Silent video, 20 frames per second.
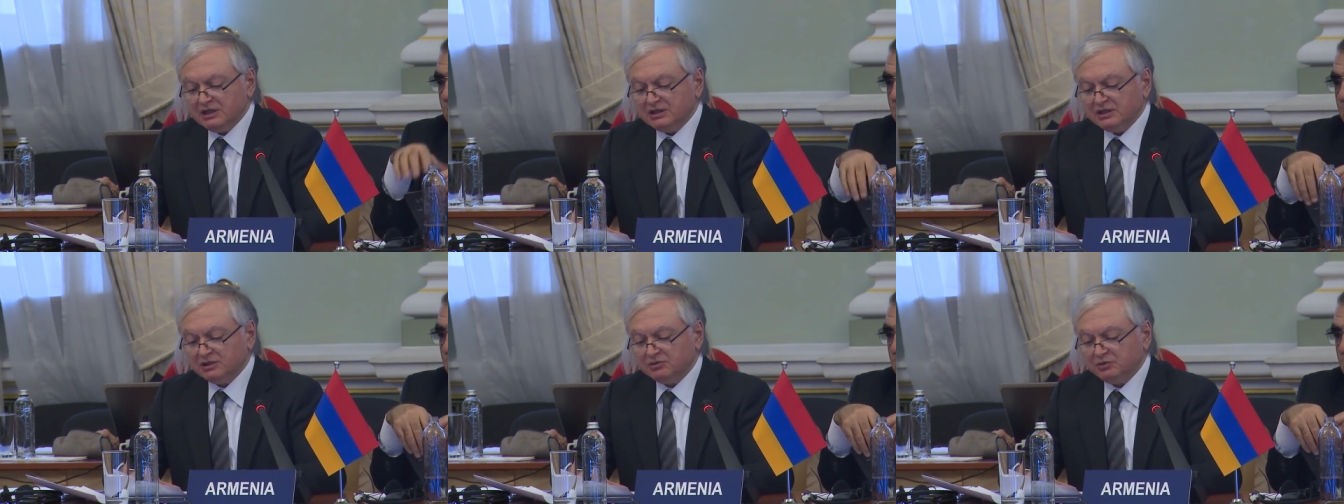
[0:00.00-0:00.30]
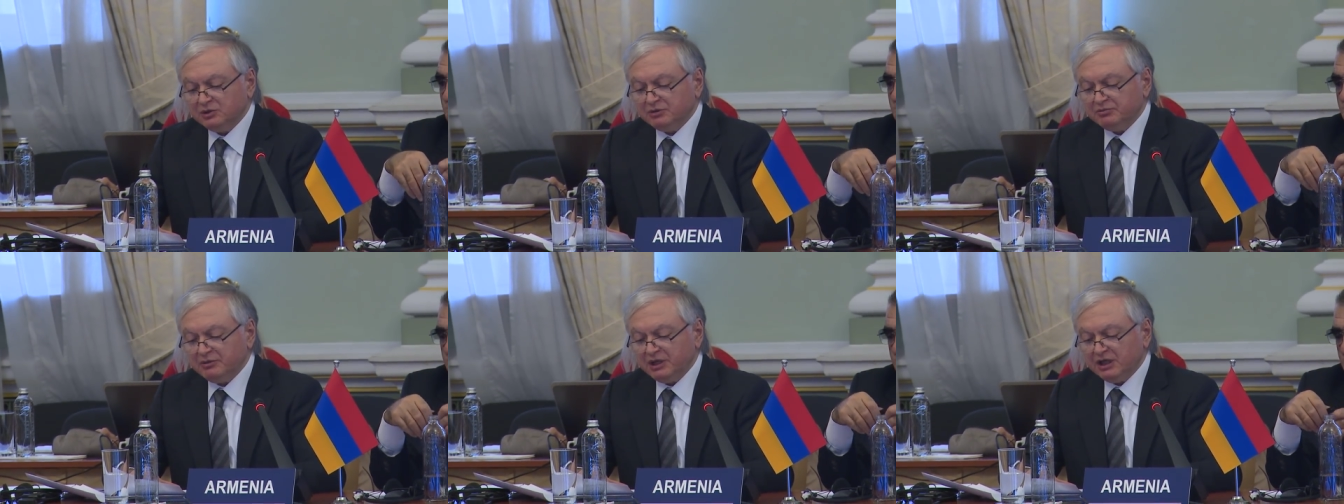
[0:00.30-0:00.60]
that
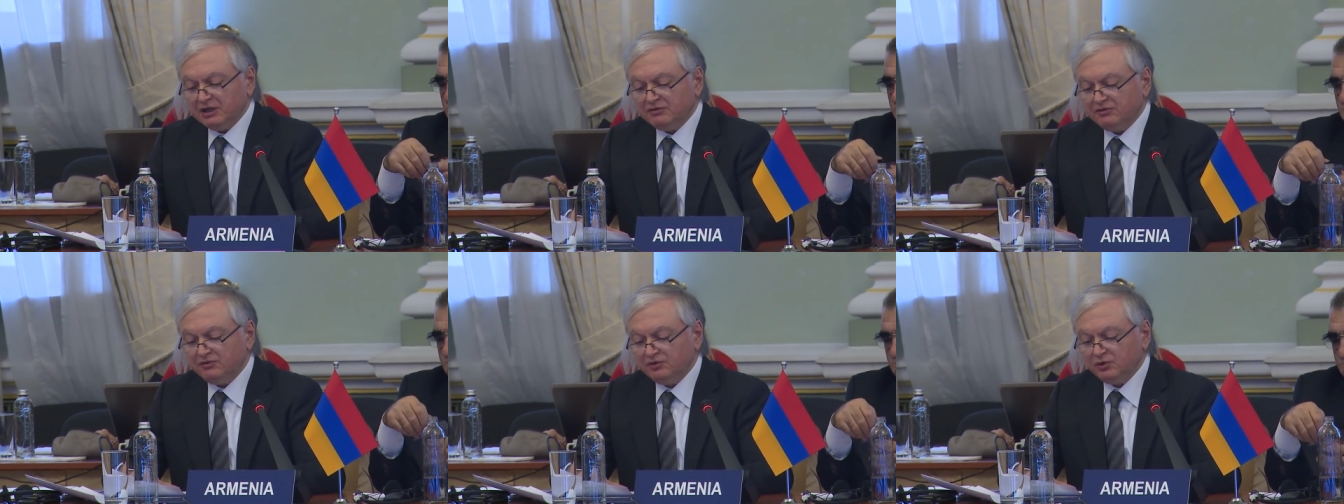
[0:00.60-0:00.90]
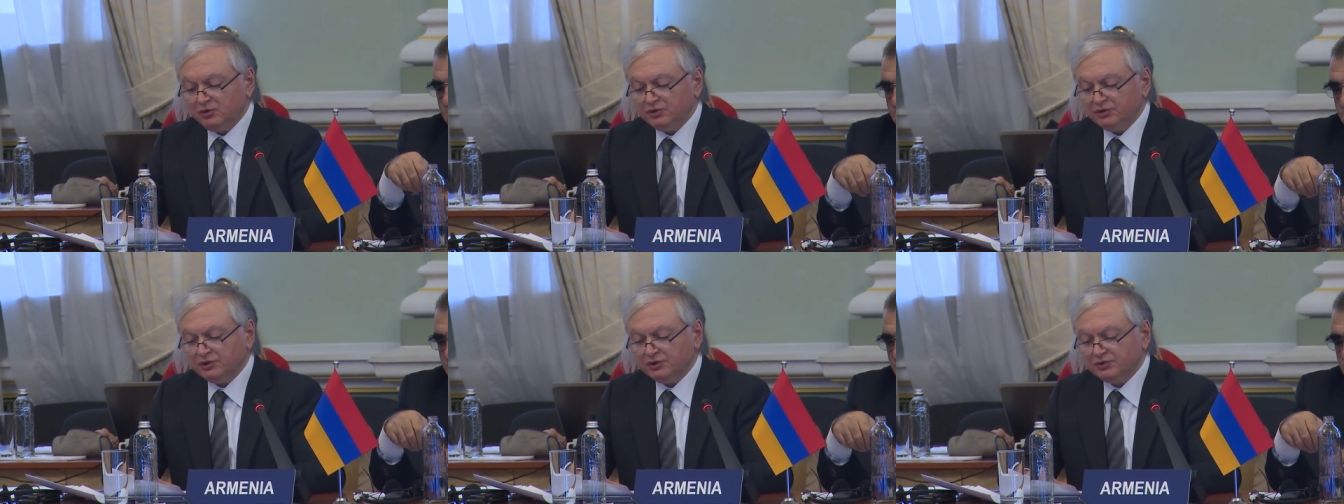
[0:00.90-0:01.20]
will make
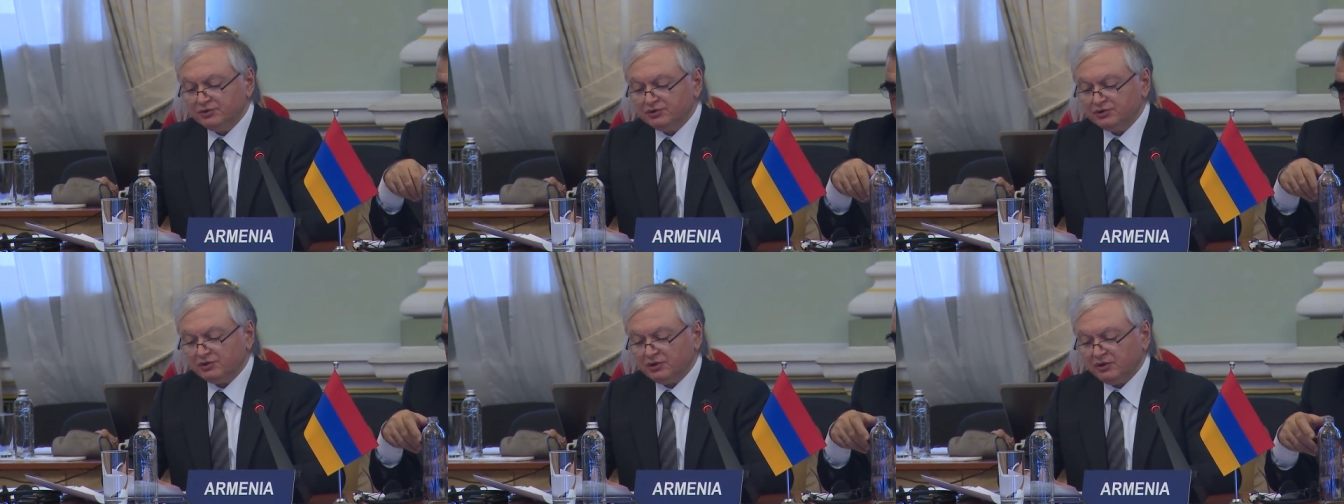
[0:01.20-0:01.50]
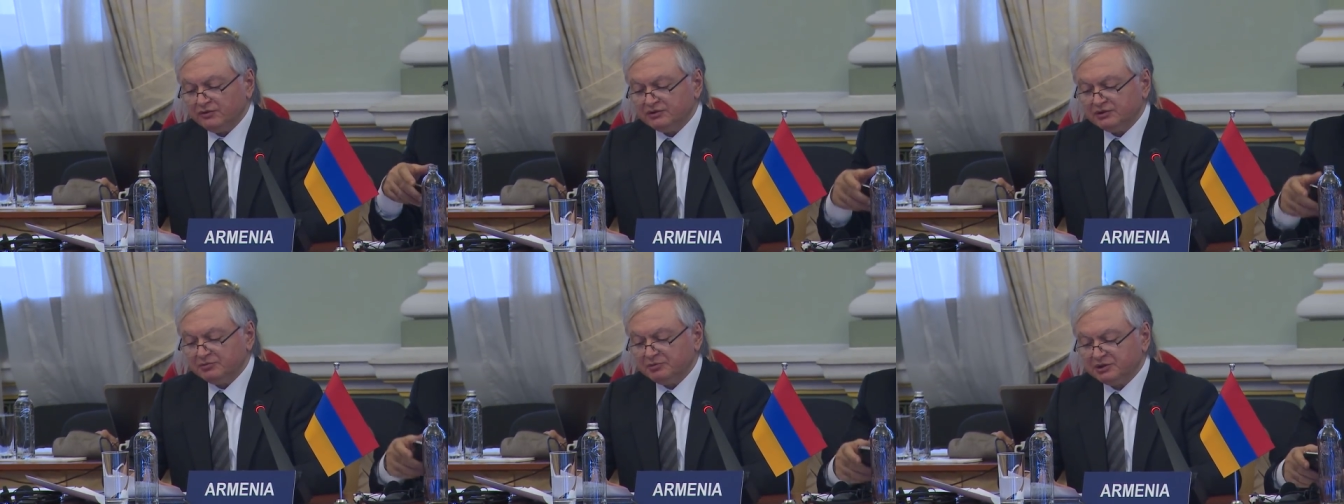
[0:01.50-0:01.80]
full use
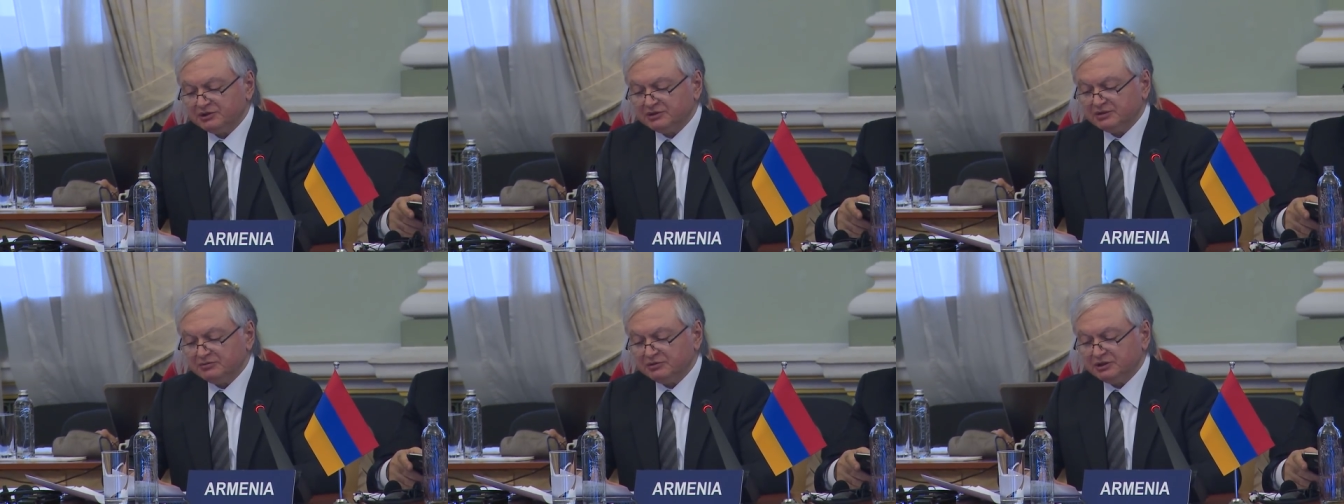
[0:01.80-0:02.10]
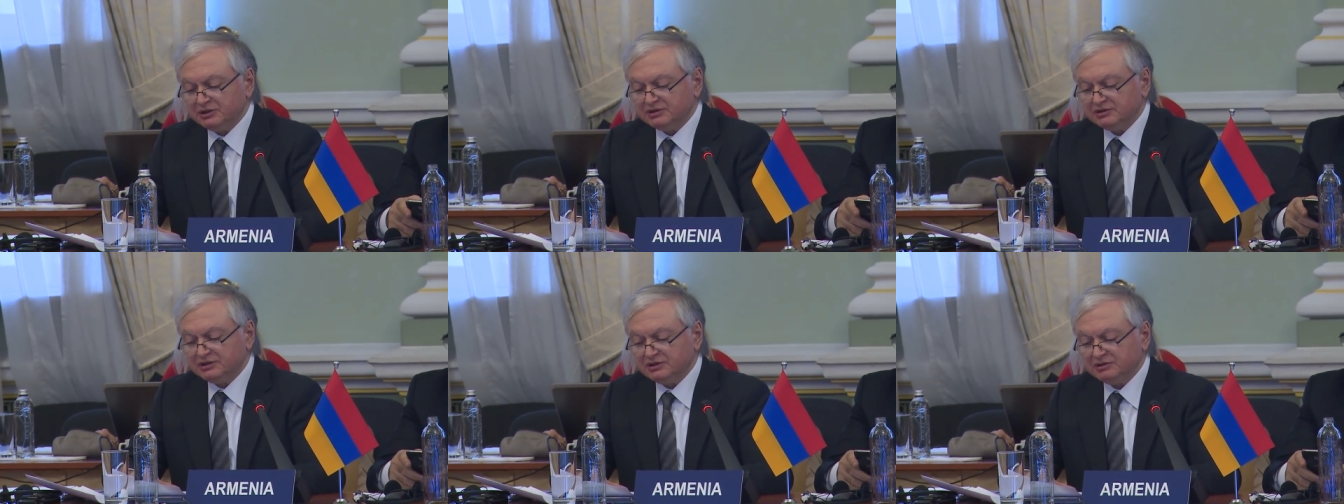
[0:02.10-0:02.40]
of the
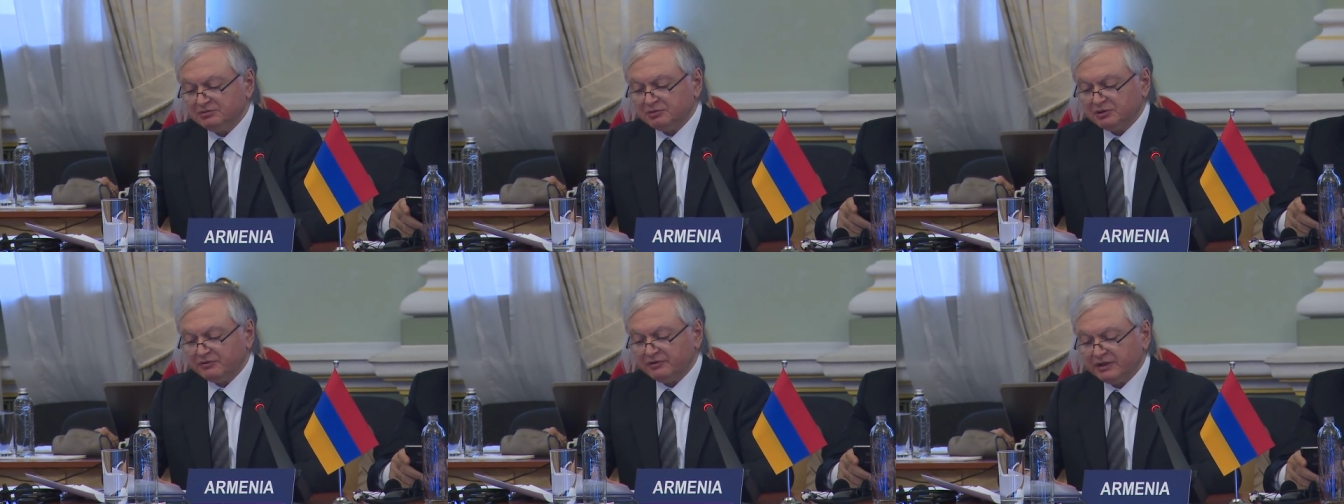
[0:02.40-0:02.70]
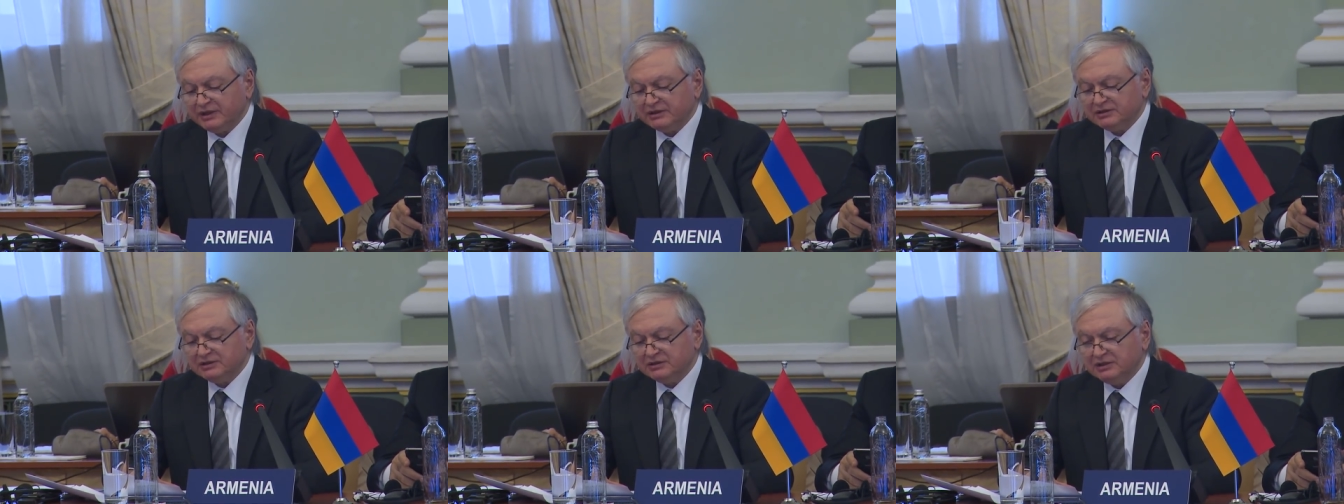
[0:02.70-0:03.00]
possibilities
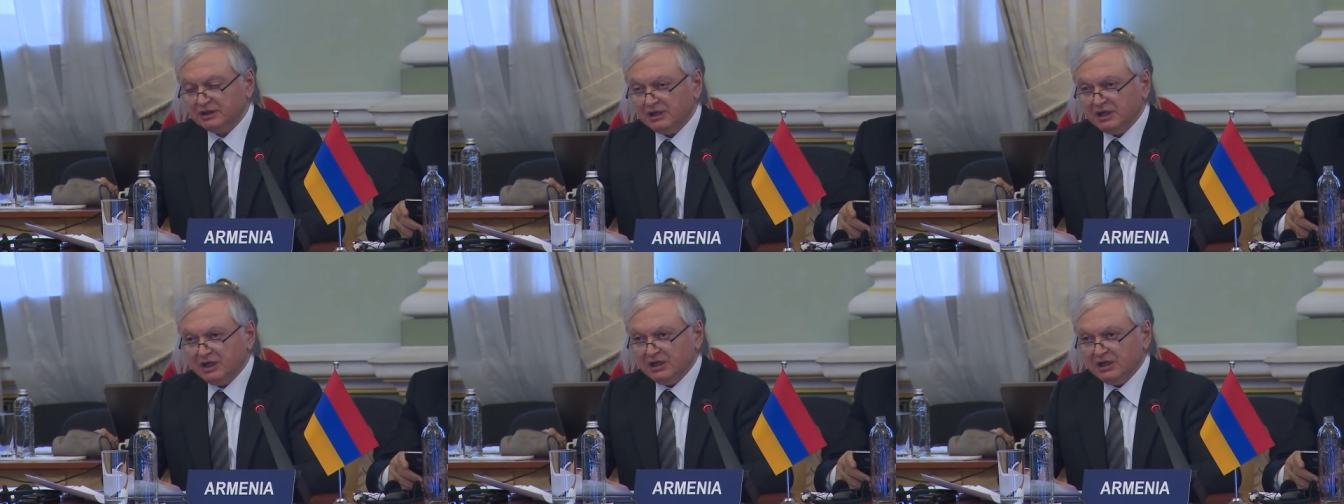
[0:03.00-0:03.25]
provided